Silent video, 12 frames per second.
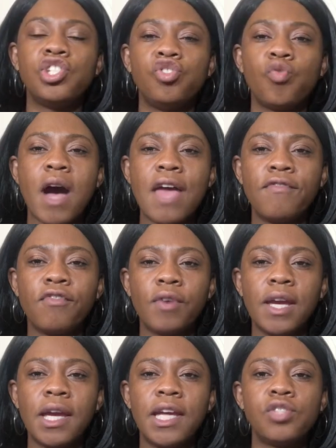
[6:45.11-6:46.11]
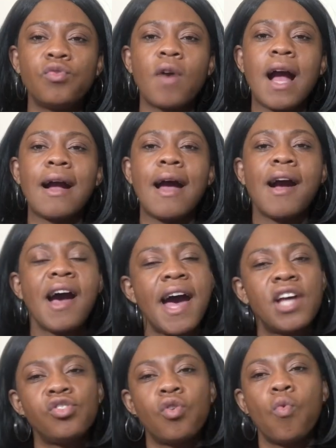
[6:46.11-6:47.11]
driveway, a two-car
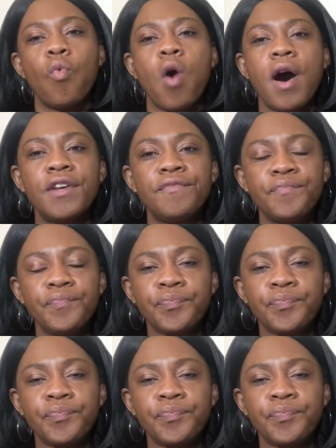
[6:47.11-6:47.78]
garage or one?